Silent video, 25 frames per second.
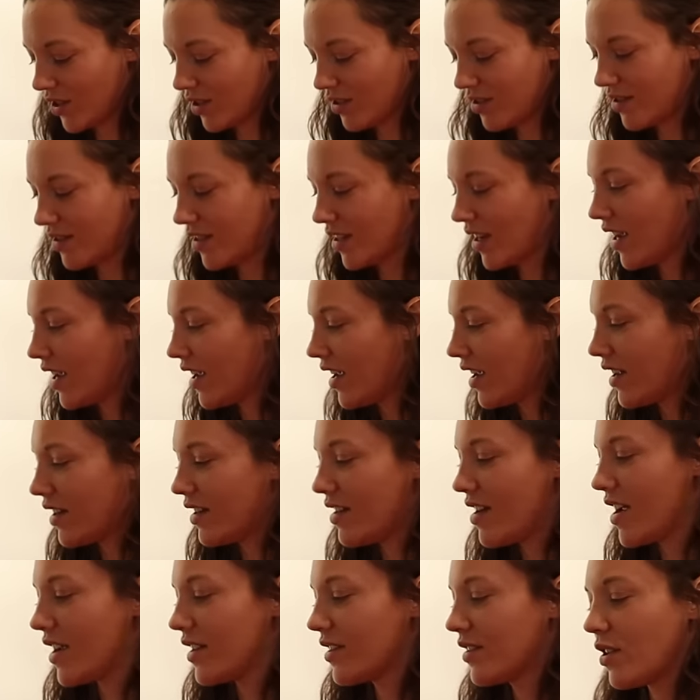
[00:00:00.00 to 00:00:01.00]
just
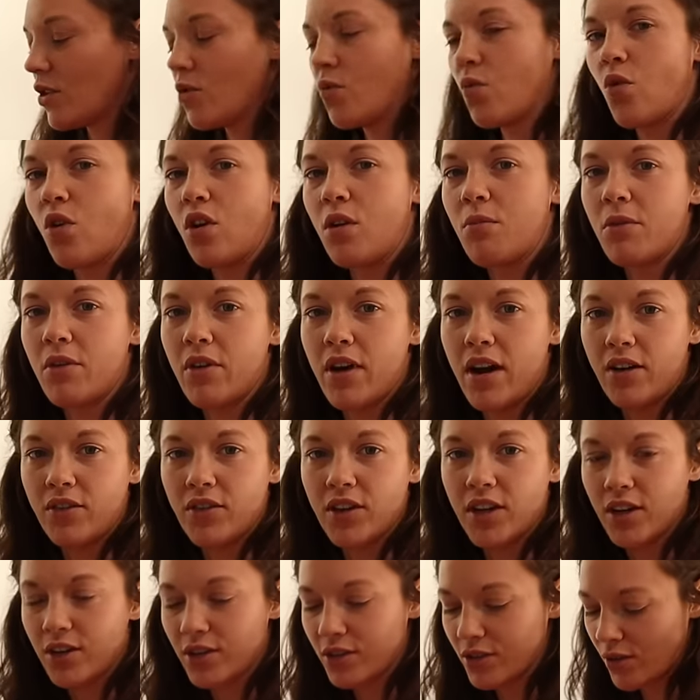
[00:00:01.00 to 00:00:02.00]
nice and warm
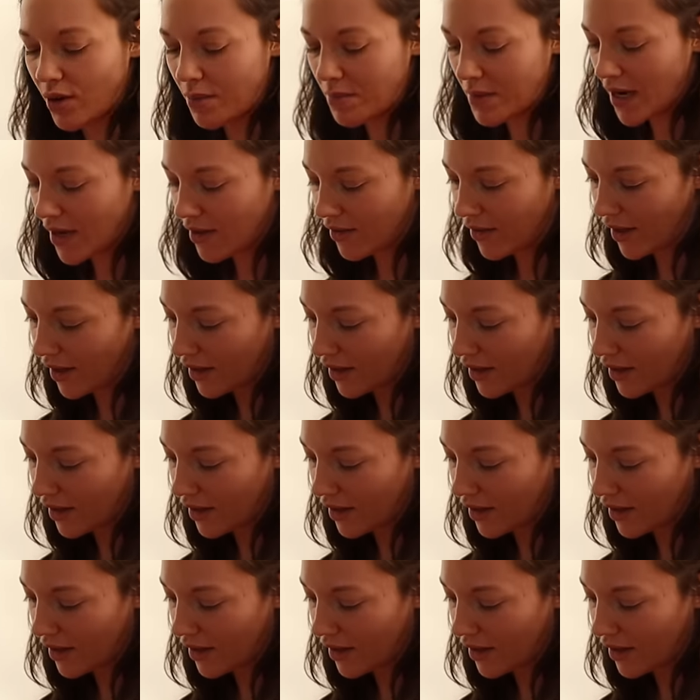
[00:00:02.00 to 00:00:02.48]
around here, so I'm not